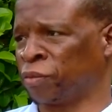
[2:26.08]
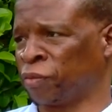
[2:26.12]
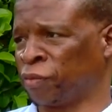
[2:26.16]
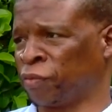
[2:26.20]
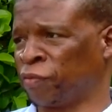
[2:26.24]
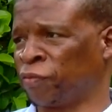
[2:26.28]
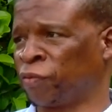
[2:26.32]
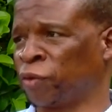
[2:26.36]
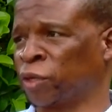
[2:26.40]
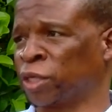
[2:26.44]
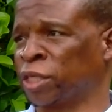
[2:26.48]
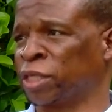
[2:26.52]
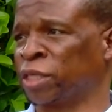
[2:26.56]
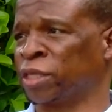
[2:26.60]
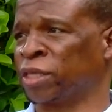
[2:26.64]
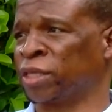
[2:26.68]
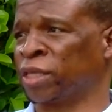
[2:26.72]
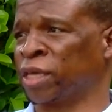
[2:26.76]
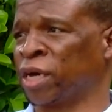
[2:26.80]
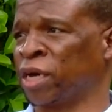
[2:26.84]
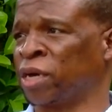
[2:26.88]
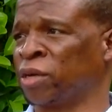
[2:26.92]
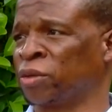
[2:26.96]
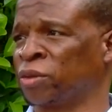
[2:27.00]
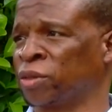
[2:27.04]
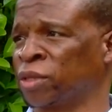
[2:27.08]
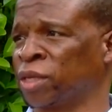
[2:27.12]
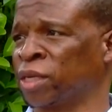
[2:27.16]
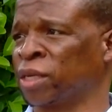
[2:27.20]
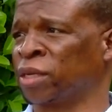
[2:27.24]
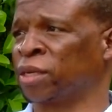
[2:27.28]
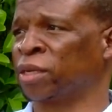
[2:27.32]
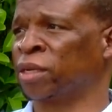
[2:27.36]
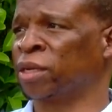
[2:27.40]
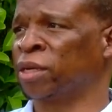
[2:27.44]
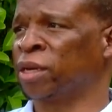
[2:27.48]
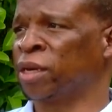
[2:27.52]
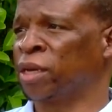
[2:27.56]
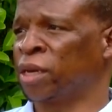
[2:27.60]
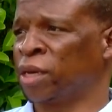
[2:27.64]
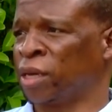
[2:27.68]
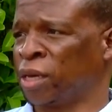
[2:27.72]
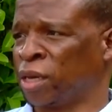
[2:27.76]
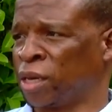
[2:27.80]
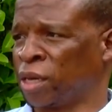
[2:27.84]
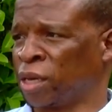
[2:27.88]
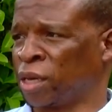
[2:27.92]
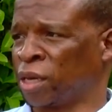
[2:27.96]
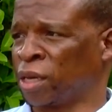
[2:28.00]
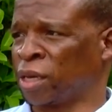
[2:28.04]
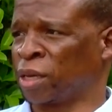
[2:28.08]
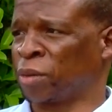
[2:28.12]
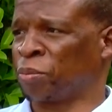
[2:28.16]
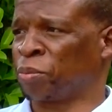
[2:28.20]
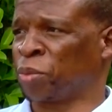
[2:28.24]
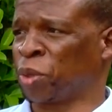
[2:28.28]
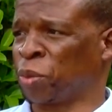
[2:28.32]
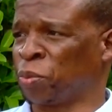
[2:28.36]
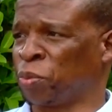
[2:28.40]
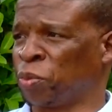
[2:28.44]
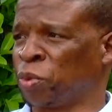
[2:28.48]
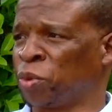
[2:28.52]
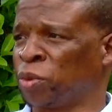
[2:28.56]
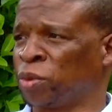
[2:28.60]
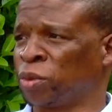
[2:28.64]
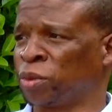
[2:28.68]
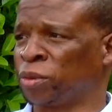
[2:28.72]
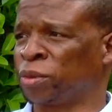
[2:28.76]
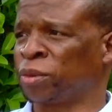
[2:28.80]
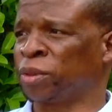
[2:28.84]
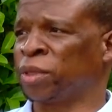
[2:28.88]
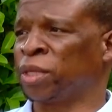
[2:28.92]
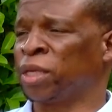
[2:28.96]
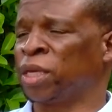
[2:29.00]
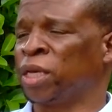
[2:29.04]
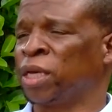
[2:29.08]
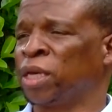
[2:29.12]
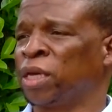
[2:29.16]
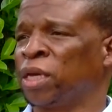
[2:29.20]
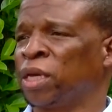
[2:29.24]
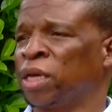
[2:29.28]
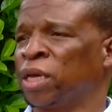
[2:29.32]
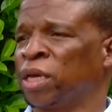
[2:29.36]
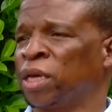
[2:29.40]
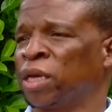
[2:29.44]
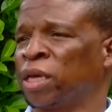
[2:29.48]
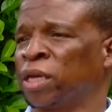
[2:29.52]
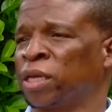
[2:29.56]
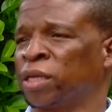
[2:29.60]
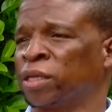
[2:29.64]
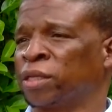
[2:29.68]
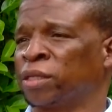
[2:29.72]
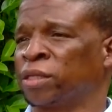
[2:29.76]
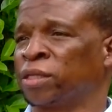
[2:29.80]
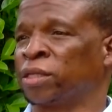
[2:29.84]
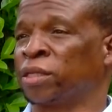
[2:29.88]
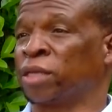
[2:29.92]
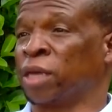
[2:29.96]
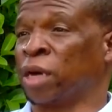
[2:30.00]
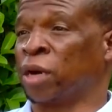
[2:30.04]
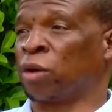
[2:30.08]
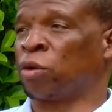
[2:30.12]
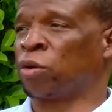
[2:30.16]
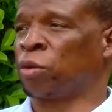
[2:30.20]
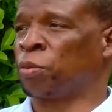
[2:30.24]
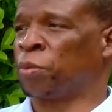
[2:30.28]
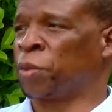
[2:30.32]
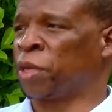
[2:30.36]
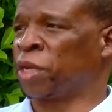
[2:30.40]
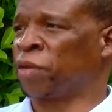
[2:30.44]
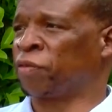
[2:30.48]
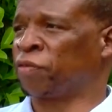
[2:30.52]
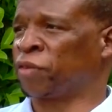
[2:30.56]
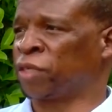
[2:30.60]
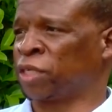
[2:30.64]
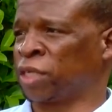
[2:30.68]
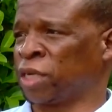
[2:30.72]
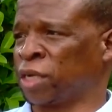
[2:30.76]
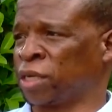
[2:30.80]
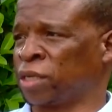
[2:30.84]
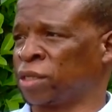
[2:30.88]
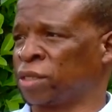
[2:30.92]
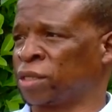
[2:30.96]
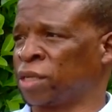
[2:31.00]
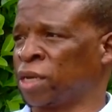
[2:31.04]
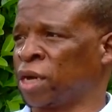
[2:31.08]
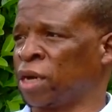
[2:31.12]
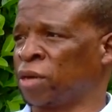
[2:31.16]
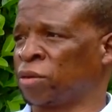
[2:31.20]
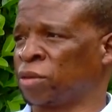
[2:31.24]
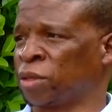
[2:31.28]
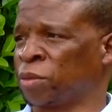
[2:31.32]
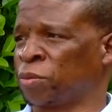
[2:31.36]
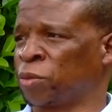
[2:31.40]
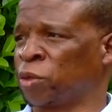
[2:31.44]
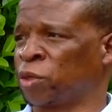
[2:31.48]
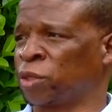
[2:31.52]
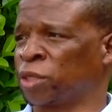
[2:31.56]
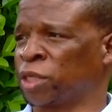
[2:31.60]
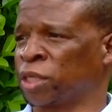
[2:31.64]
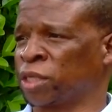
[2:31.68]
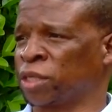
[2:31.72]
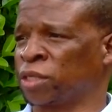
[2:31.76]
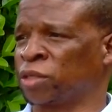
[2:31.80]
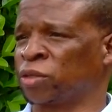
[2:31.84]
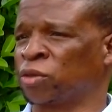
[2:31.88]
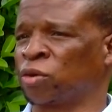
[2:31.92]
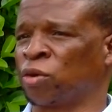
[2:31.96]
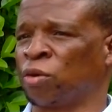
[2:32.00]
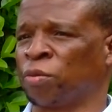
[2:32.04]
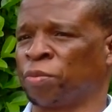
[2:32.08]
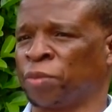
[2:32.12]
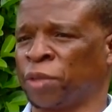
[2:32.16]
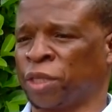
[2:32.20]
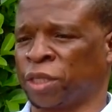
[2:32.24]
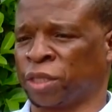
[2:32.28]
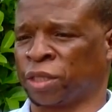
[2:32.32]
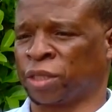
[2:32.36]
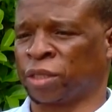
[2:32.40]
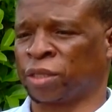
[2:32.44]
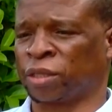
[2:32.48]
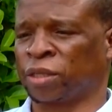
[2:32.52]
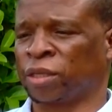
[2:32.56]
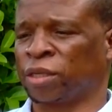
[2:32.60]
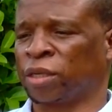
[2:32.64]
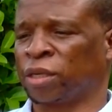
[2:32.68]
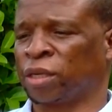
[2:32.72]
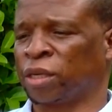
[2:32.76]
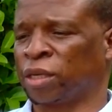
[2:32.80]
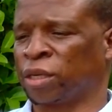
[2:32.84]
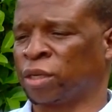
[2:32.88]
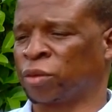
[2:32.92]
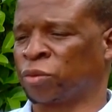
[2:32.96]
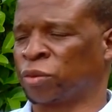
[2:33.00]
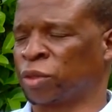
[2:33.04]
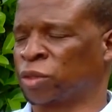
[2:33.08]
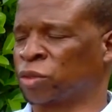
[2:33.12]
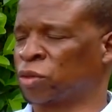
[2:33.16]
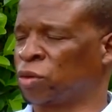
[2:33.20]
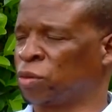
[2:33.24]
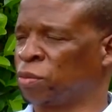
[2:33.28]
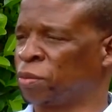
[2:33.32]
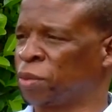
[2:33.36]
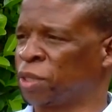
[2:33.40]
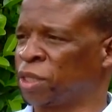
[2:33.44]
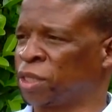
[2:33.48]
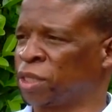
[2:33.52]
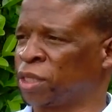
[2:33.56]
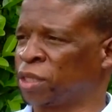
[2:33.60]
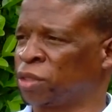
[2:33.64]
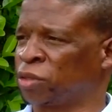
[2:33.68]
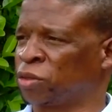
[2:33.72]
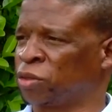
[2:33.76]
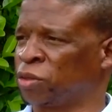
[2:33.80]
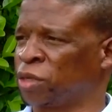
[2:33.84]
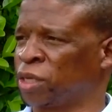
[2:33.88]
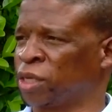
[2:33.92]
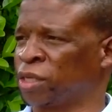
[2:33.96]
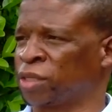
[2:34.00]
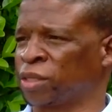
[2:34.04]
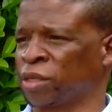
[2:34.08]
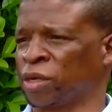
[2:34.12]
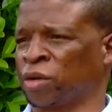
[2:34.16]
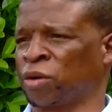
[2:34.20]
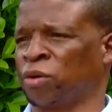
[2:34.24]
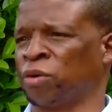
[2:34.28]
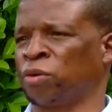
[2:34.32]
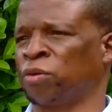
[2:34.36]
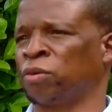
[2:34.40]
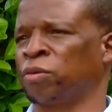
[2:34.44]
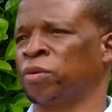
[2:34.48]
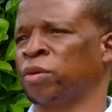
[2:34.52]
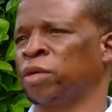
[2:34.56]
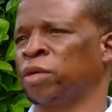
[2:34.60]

14,000 people, and they are all beneficiaries now. The project is complete. It was completed 2 years ago.